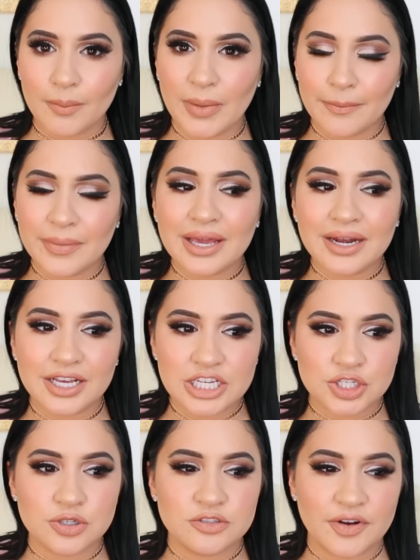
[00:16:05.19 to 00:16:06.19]
My main
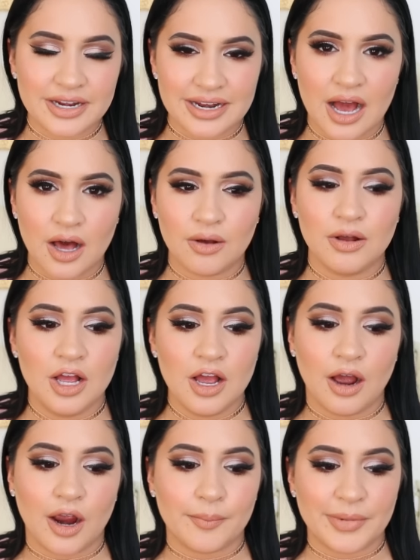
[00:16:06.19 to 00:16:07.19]
issues right now
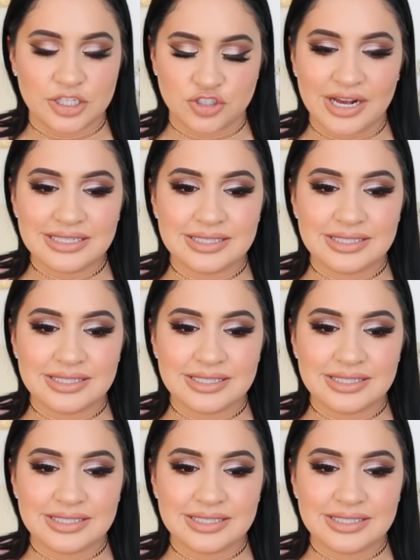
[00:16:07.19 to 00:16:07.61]
are my dry